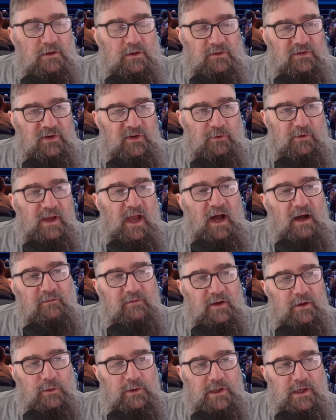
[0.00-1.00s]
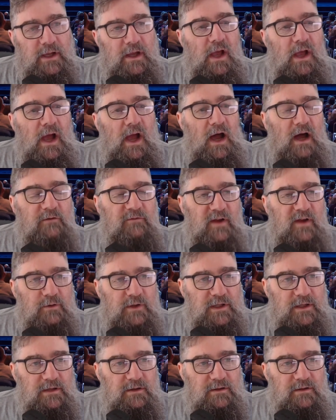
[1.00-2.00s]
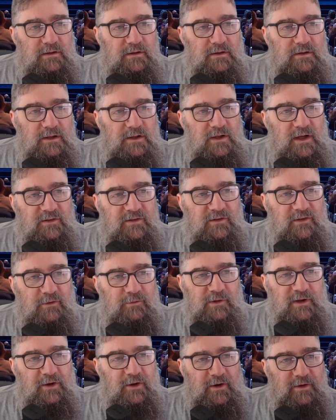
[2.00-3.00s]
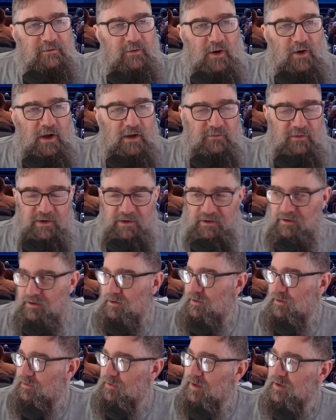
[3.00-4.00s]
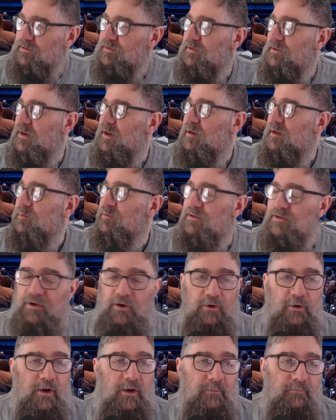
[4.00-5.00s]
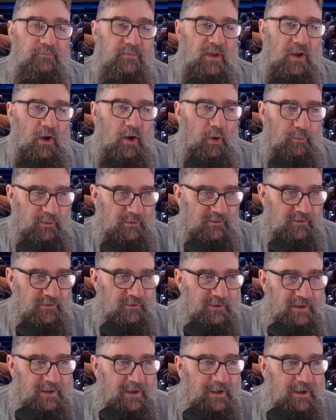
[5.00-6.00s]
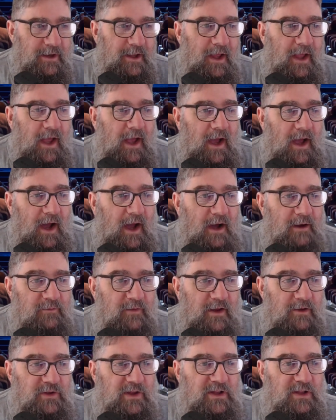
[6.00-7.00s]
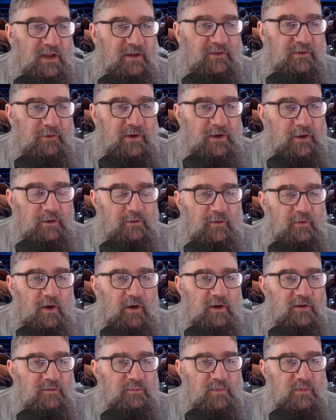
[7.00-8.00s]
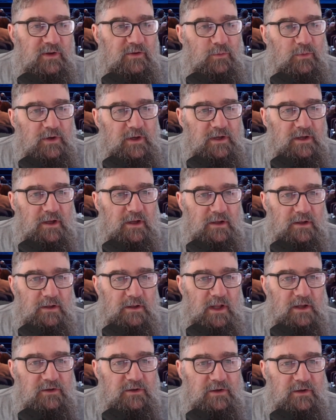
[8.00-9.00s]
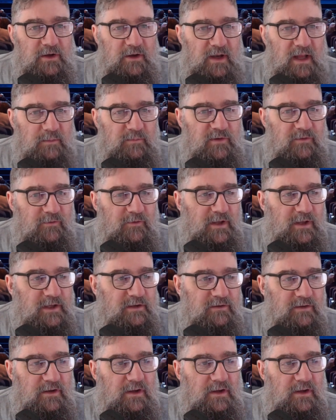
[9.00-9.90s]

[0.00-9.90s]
Oh, sorry, half-hourly. Half-hourly Class 395, and thanks to the neighbour's dog, hope you're enjoying that. Half-hourly Class 395 between London and Ebbsfleet.